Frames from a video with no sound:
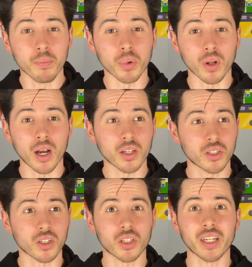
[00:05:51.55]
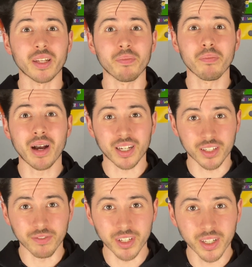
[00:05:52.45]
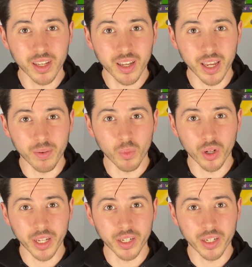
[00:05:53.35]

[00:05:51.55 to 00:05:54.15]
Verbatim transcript: but are succeeding massively in what they're